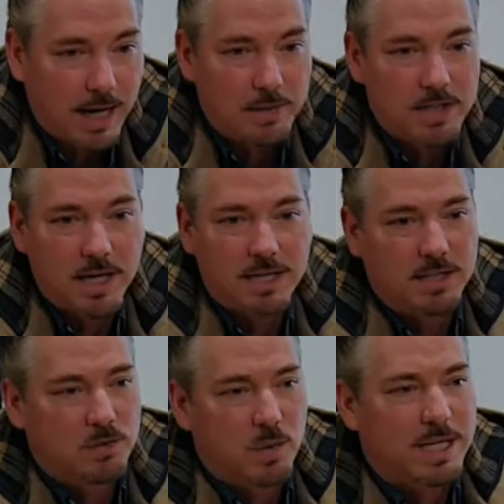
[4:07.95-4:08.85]
I was on a
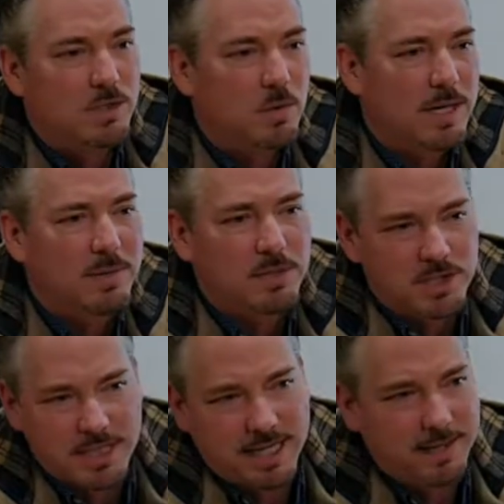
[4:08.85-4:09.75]
2020, which
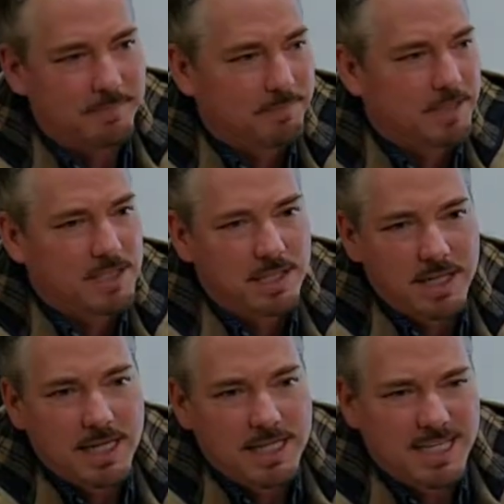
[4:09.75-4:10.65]
is like a
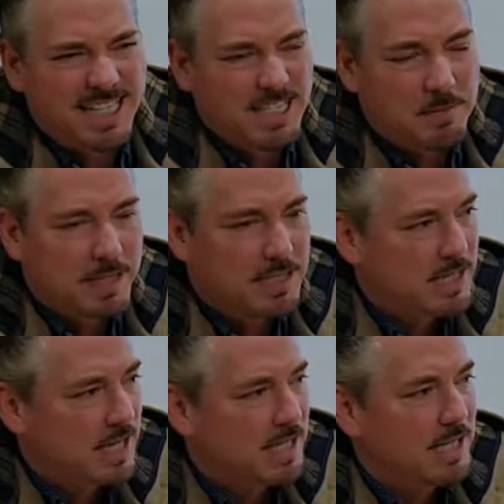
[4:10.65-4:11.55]
60 minutes
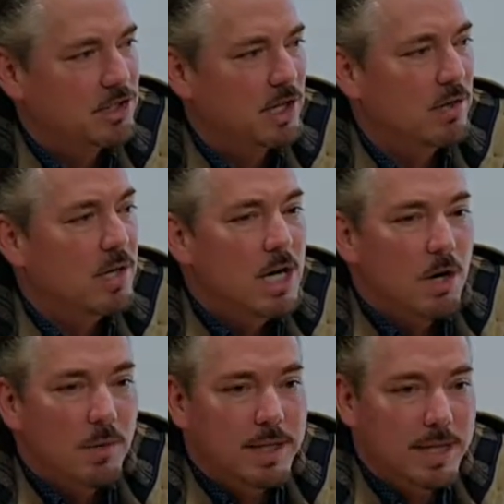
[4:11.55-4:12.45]
kind of like show
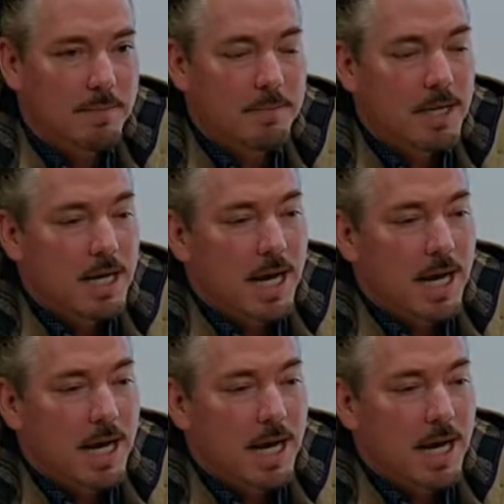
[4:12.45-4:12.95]
with him.